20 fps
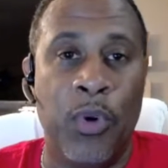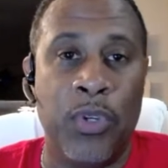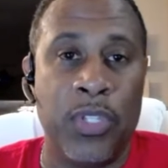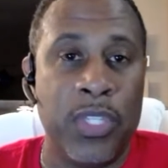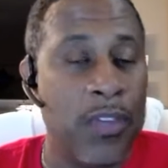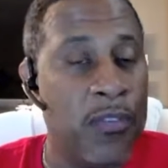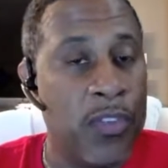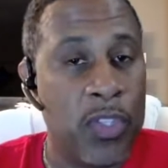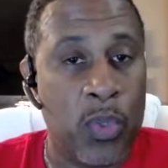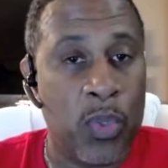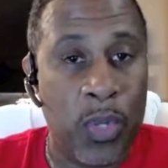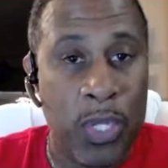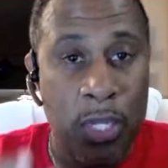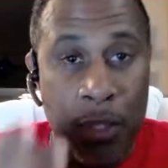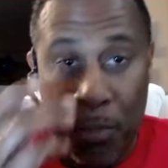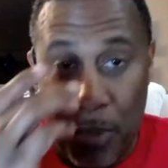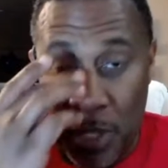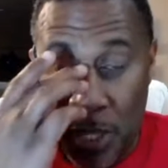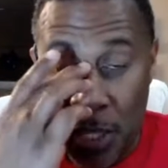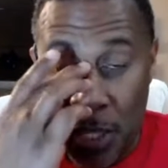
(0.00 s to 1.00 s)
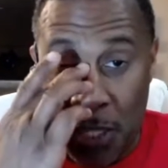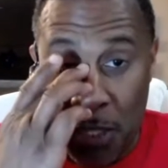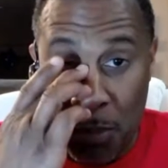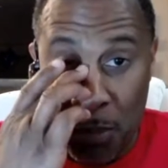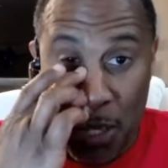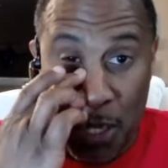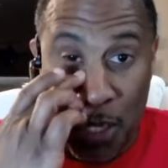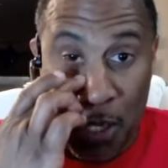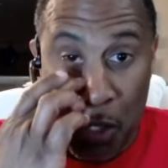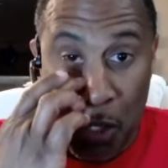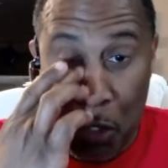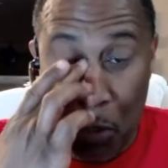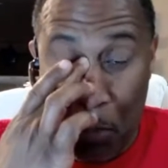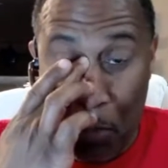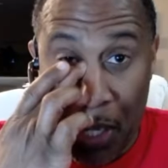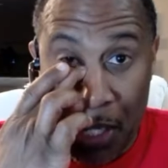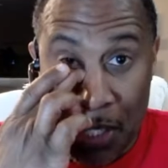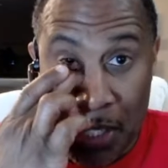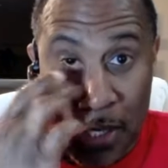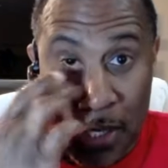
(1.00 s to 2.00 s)
720p, depending on your
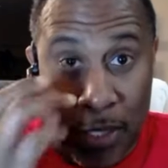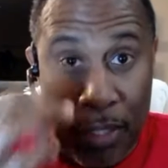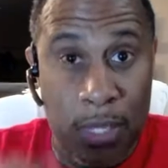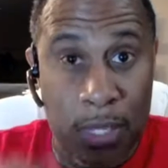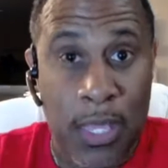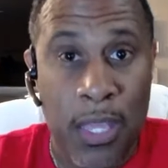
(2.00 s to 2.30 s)
budget.